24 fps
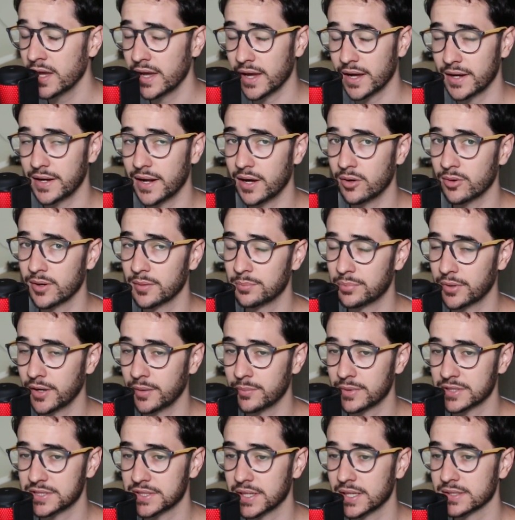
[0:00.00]
and now it pretty
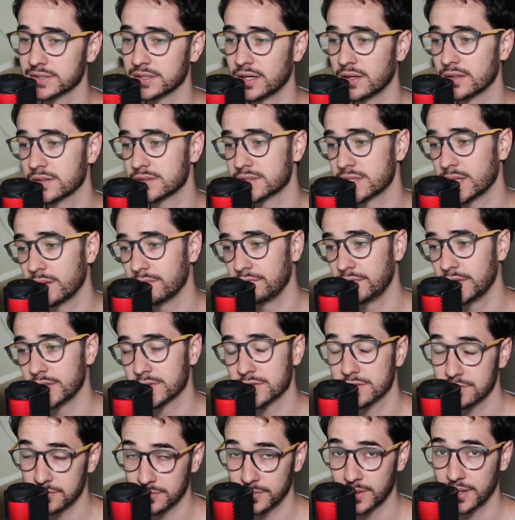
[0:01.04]
much has all the same
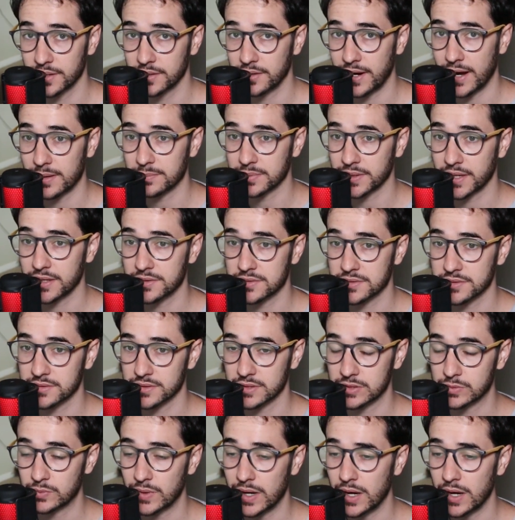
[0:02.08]
features from the other applications as